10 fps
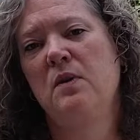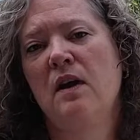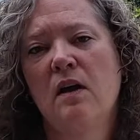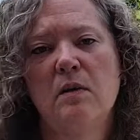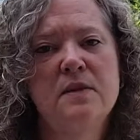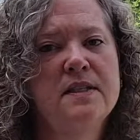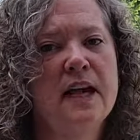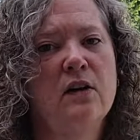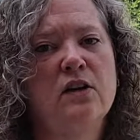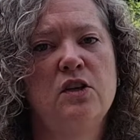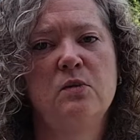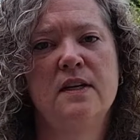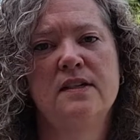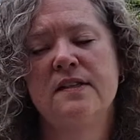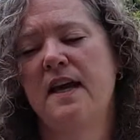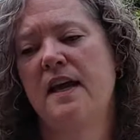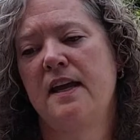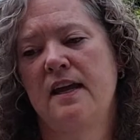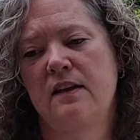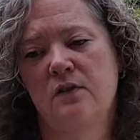want to come to town and you want to stay
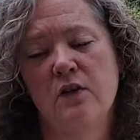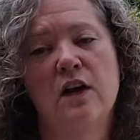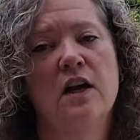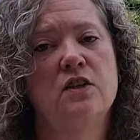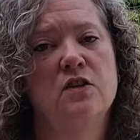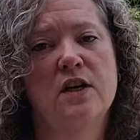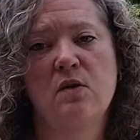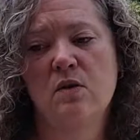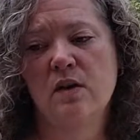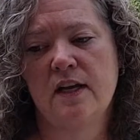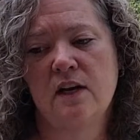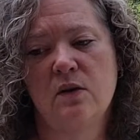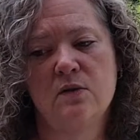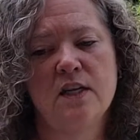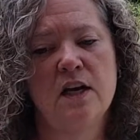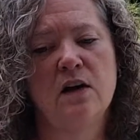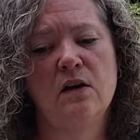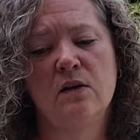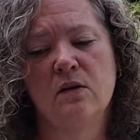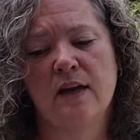in the front country or in a
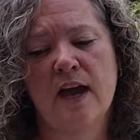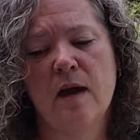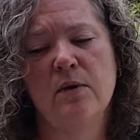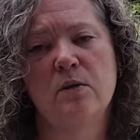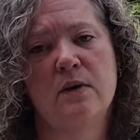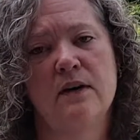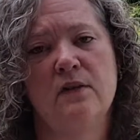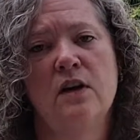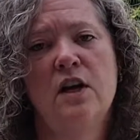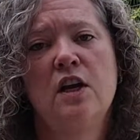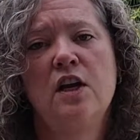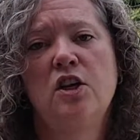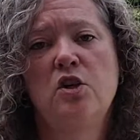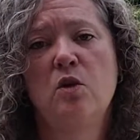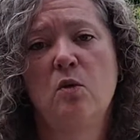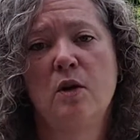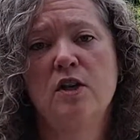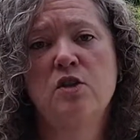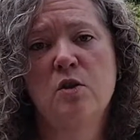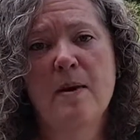hotel or cabin or whatever, and you don't want
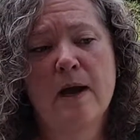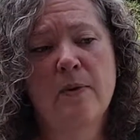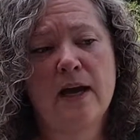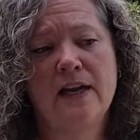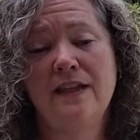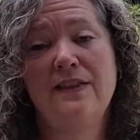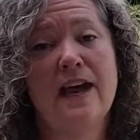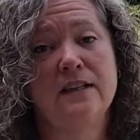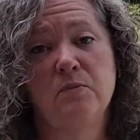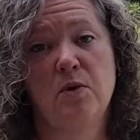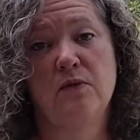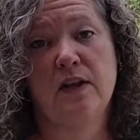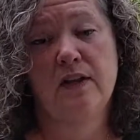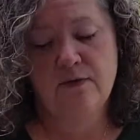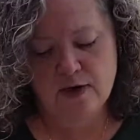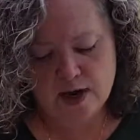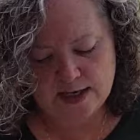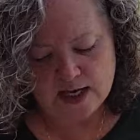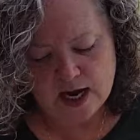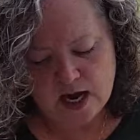to do the backpacking, that's perfectly
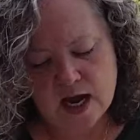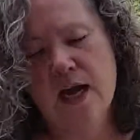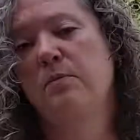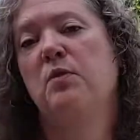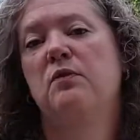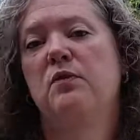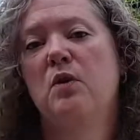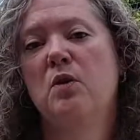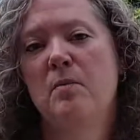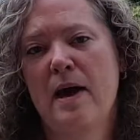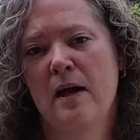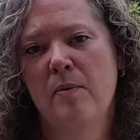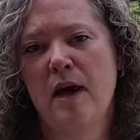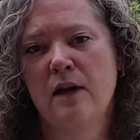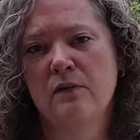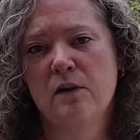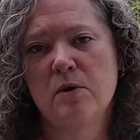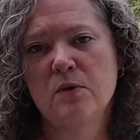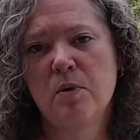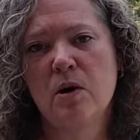fine. I prefer to backpack for the
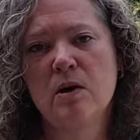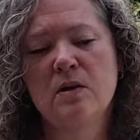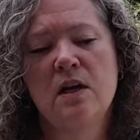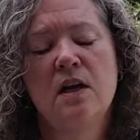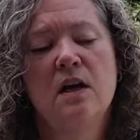most part,